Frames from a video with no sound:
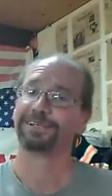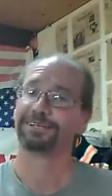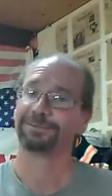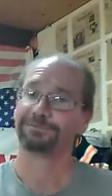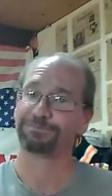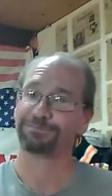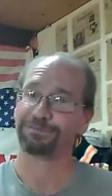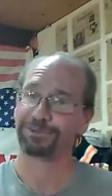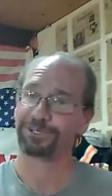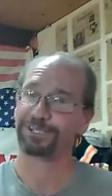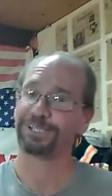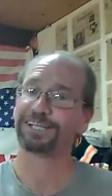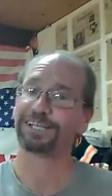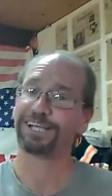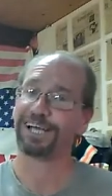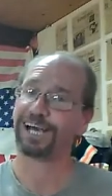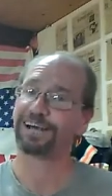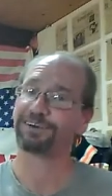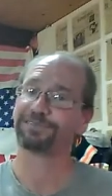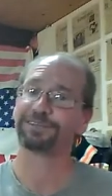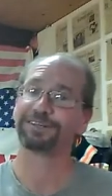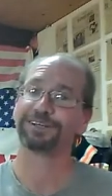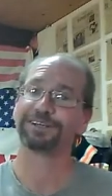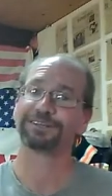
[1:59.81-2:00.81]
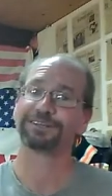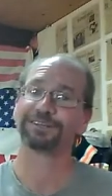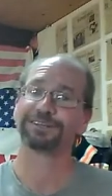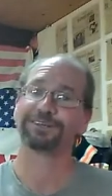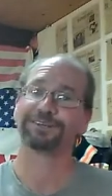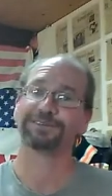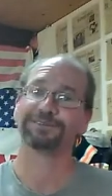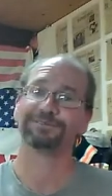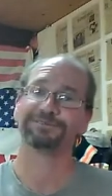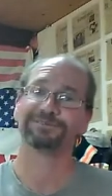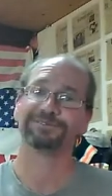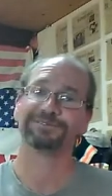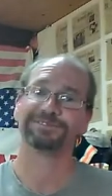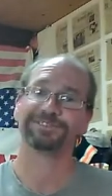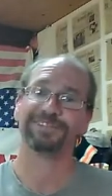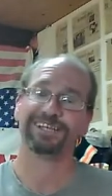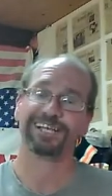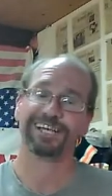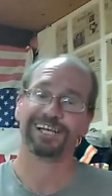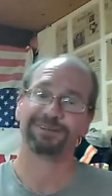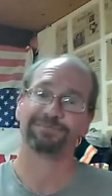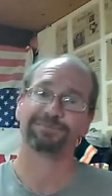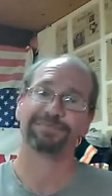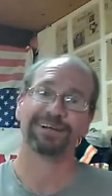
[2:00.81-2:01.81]
I'm pretty confident, though, they
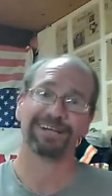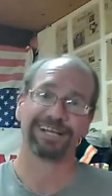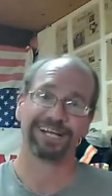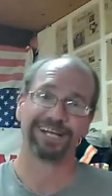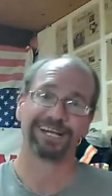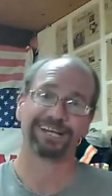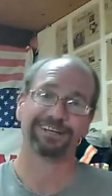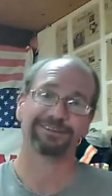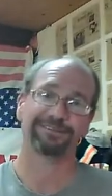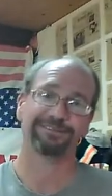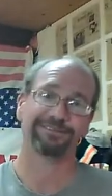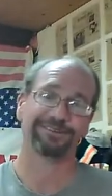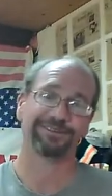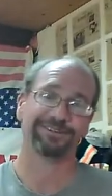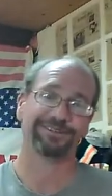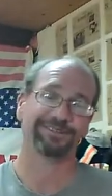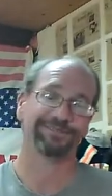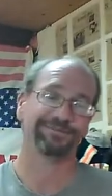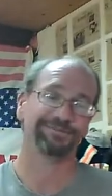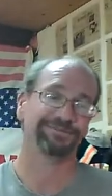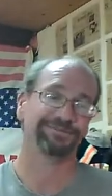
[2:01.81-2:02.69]
got my Adderall.